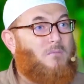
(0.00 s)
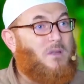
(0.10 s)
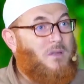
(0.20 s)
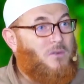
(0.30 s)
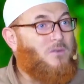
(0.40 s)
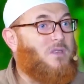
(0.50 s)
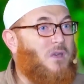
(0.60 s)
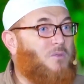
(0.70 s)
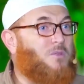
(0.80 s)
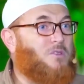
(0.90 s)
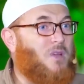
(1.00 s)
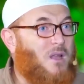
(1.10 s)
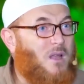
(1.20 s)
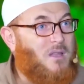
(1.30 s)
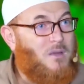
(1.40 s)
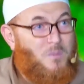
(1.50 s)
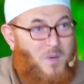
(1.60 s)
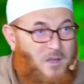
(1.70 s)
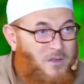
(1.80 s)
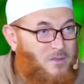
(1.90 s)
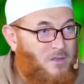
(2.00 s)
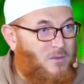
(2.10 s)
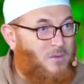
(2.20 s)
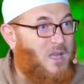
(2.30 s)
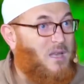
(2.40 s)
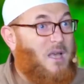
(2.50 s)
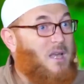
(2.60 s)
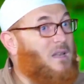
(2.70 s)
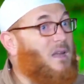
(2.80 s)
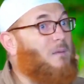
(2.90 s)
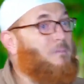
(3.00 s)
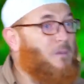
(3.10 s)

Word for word: But the youth, I hope, inshallah, they will pay attention to that. A lot of